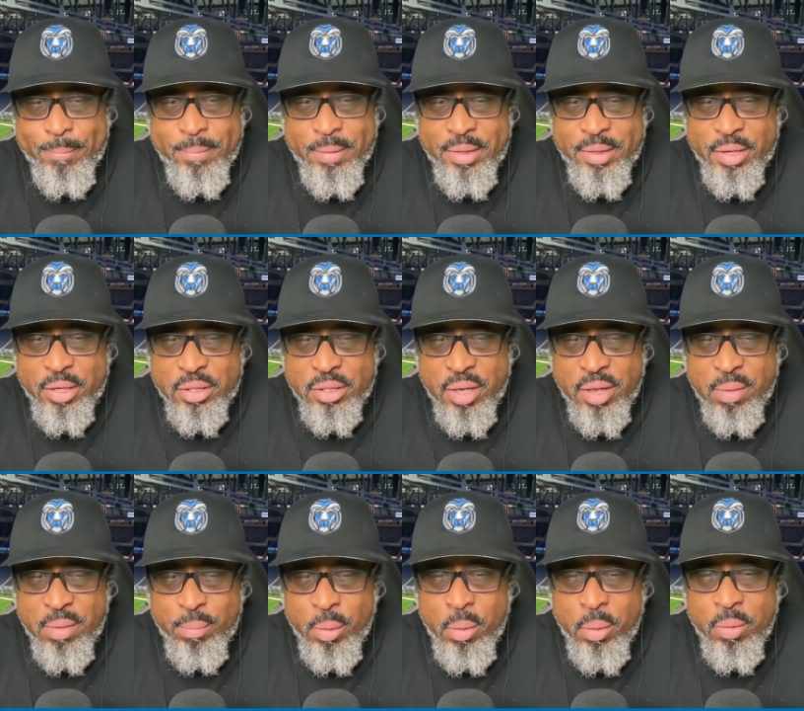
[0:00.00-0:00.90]
If there's
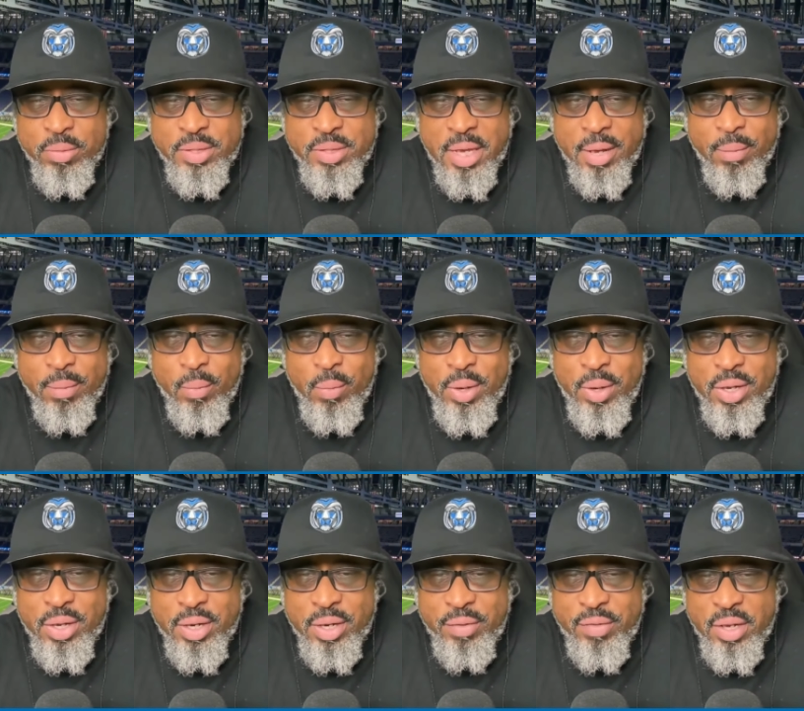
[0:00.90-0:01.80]
other moves that we
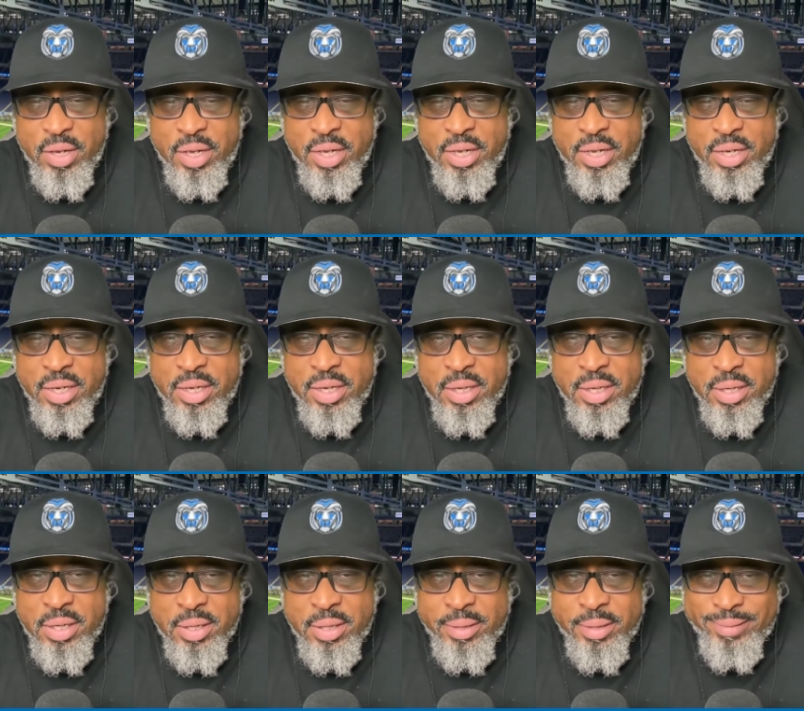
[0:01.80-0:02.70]
could have done,
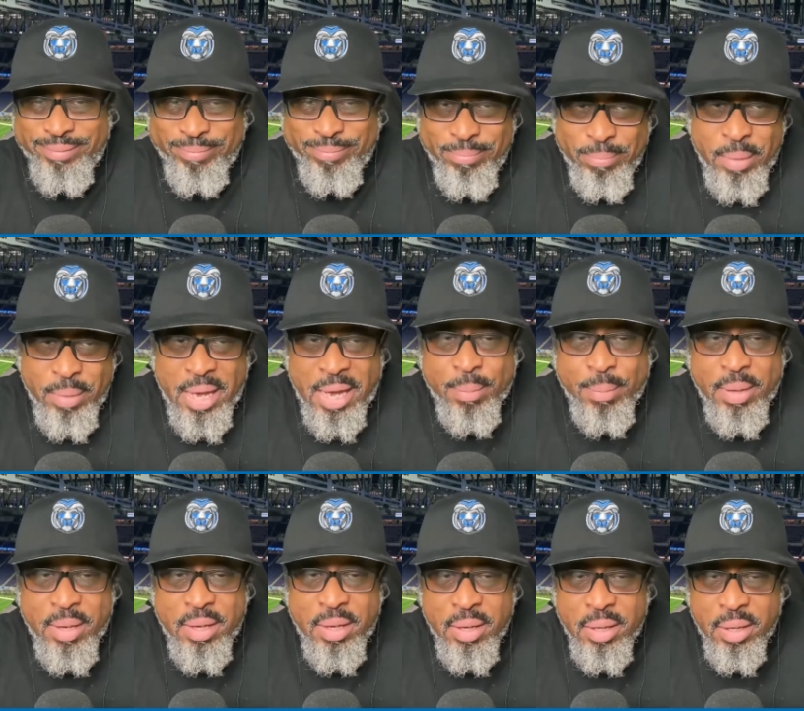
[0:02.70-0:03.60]

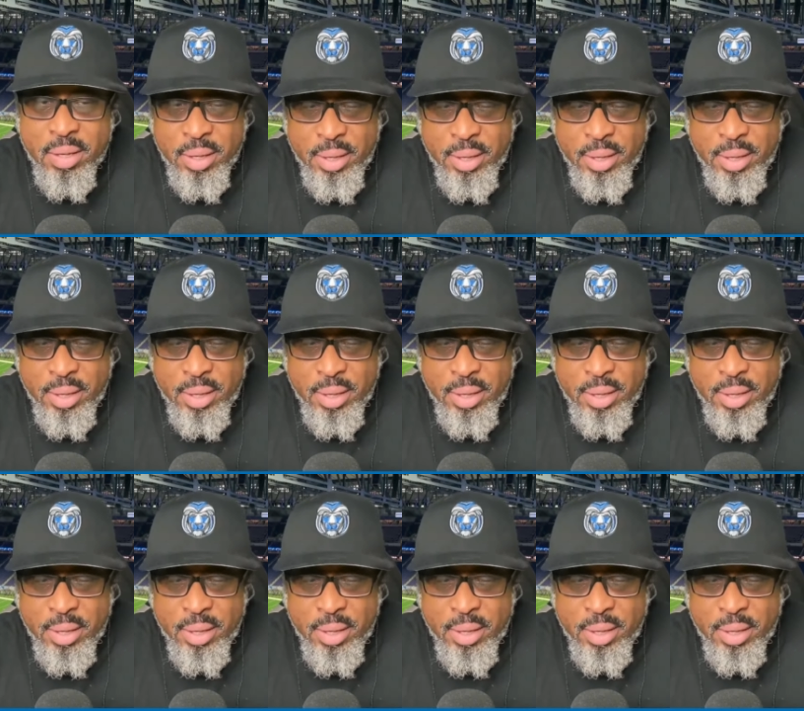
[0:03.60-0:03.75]
maybe.